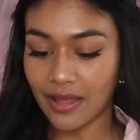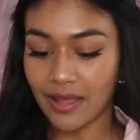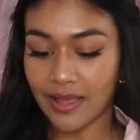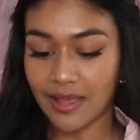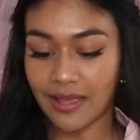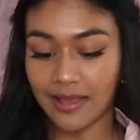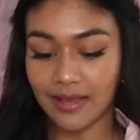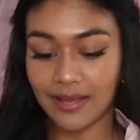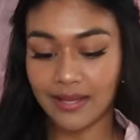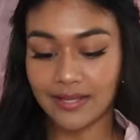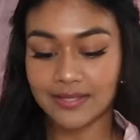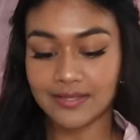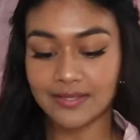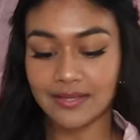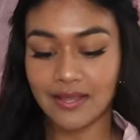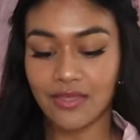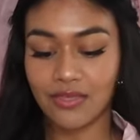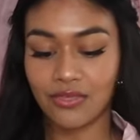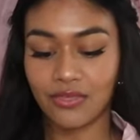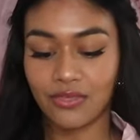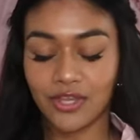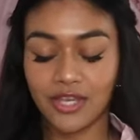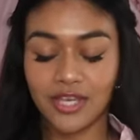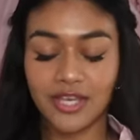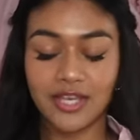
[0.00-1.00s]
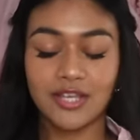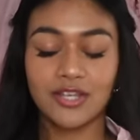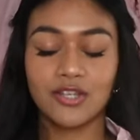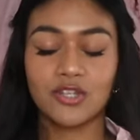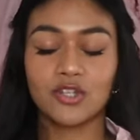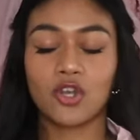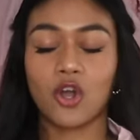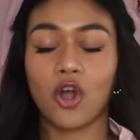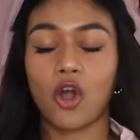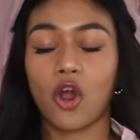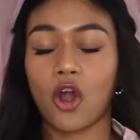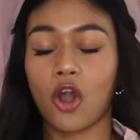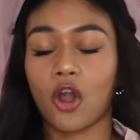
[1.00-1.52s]
and these
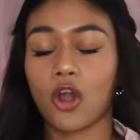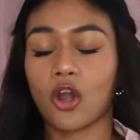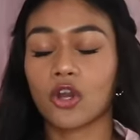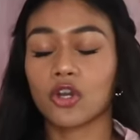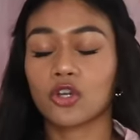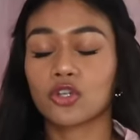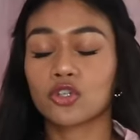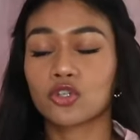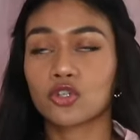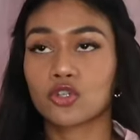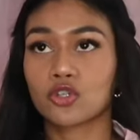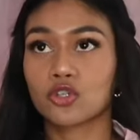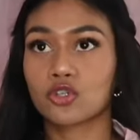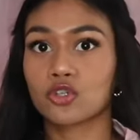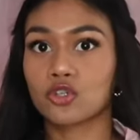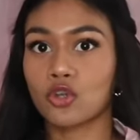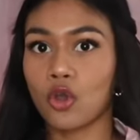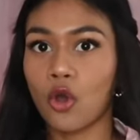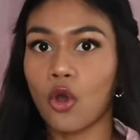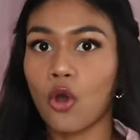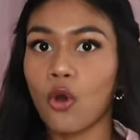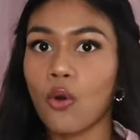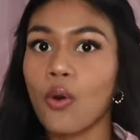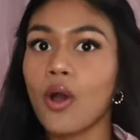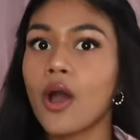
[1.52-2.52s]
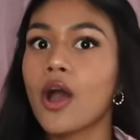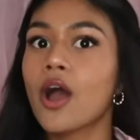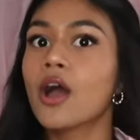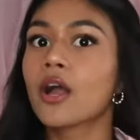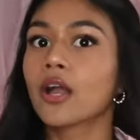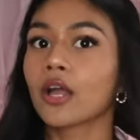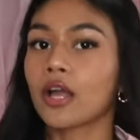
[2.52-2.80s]
are so